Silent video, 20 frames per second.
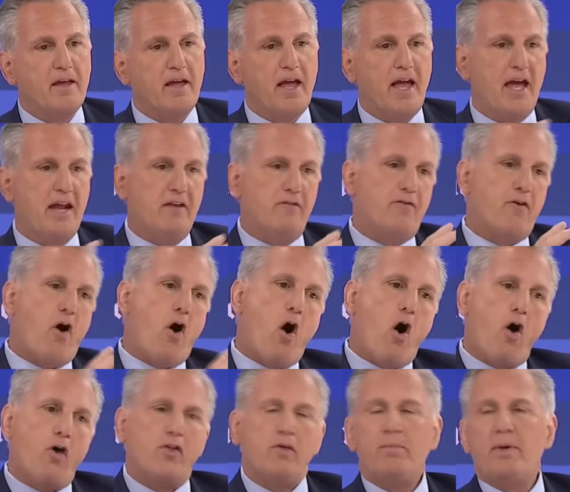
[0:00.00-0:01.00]
And if
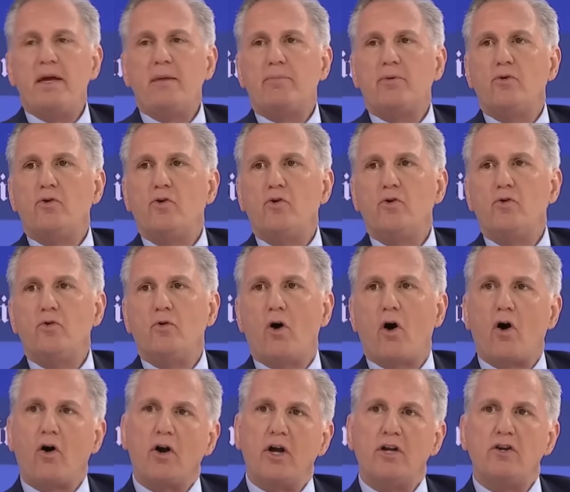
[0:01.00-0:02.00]
all the people who
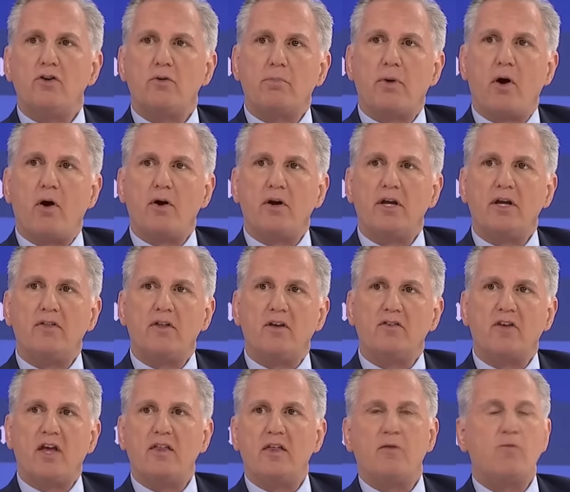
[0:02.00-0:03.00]
are in your party and they
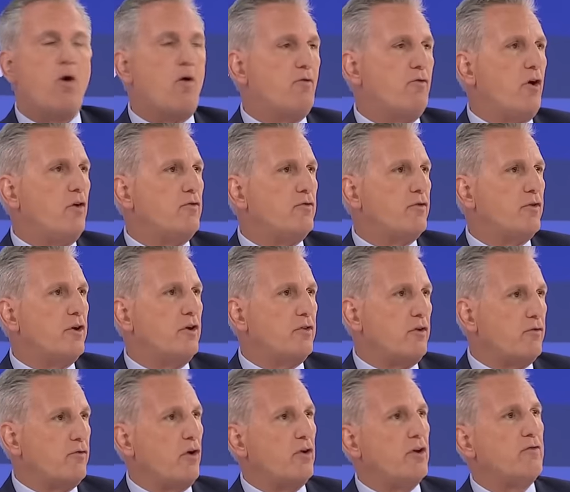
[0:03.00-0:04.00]
say they won't vote for you and
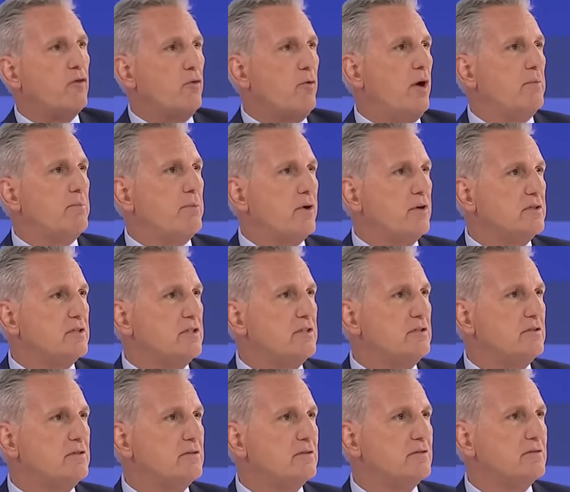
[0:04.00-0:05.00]
they're voting for one person,
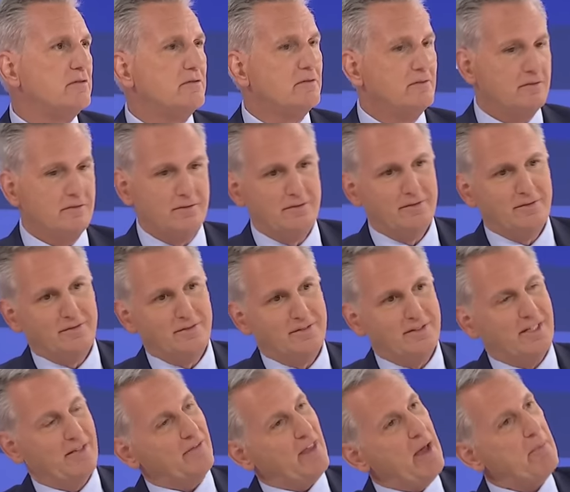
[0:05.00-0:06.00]

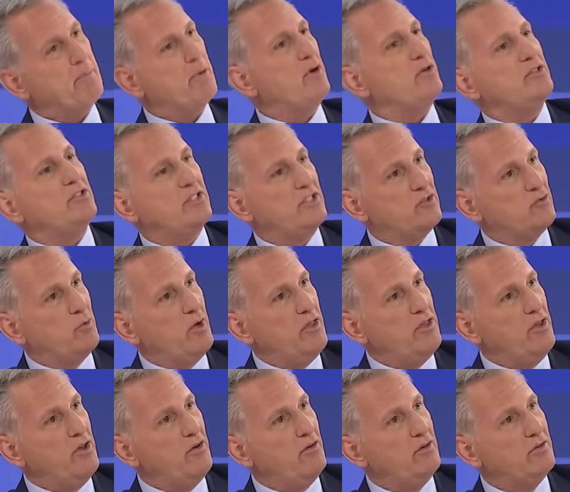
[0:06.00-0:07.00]
if that person is with
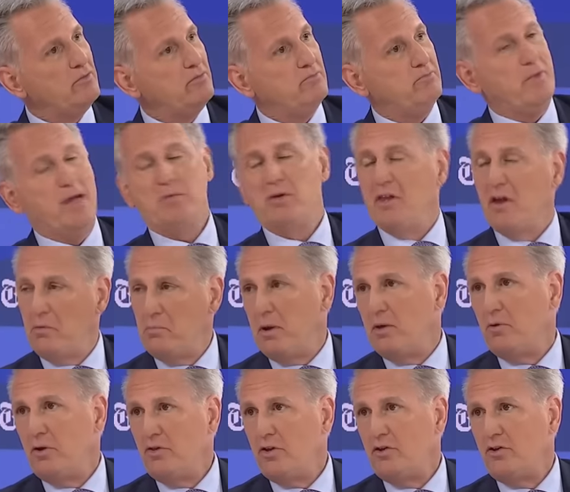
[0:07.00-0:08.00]
you, maybe they would be
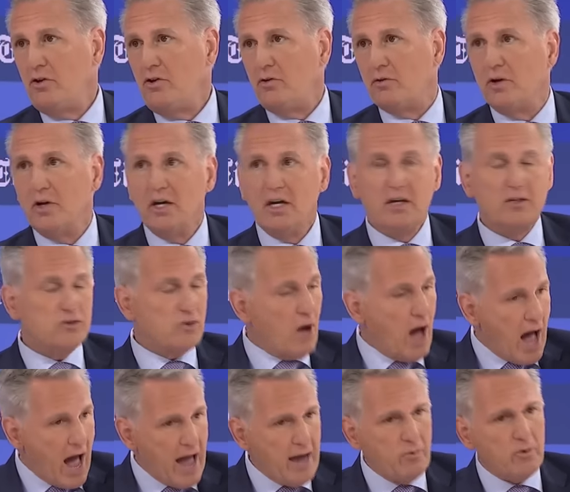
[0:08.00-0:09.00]
with you too. So
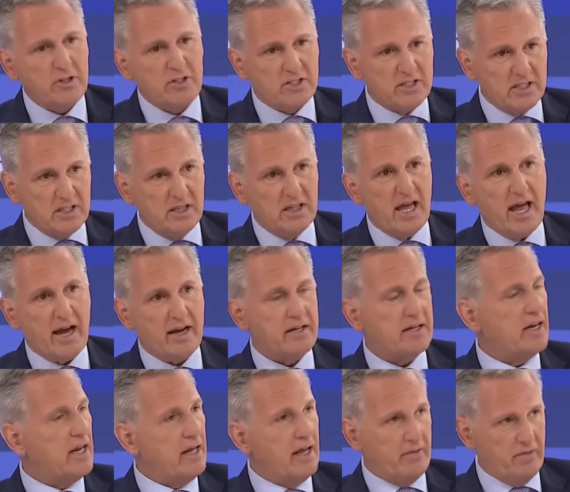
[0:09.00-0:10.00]
I would select,
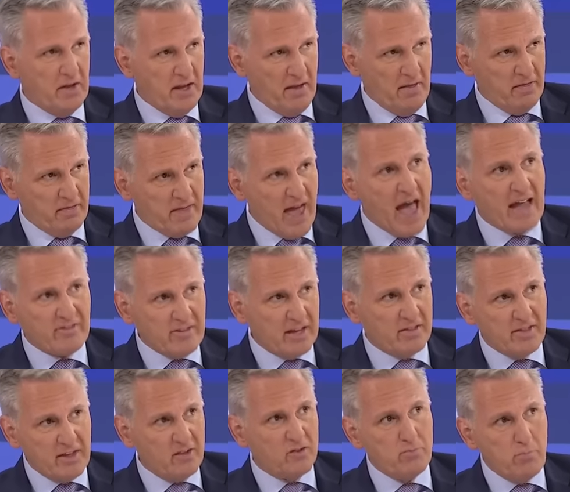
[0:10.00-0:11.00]
and that's at
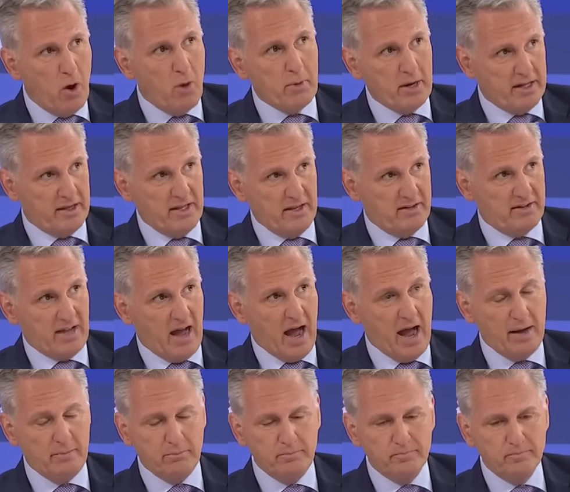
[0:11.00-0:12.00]
this moment, at this
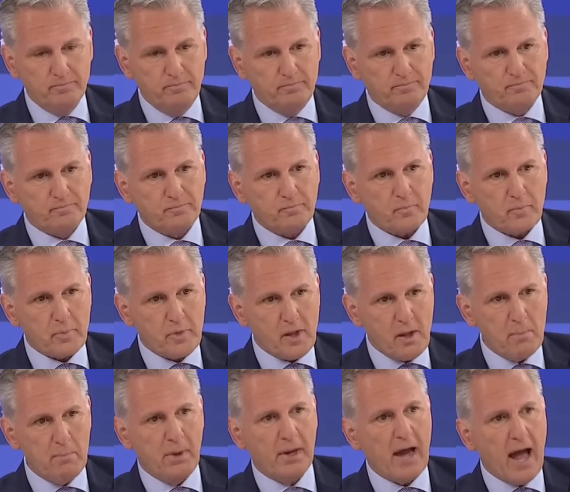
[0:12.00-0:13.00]
time,
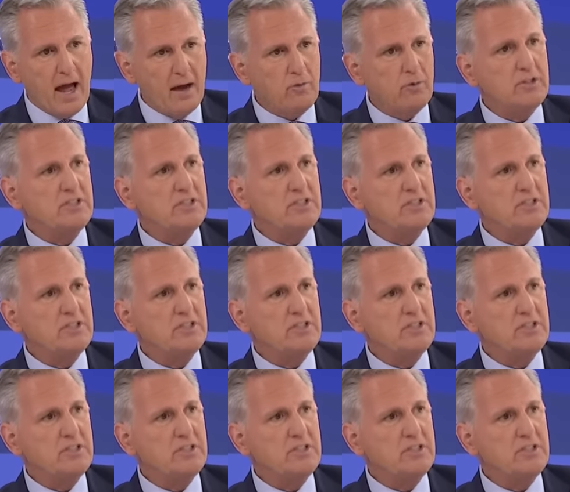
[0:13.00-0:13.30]
but I would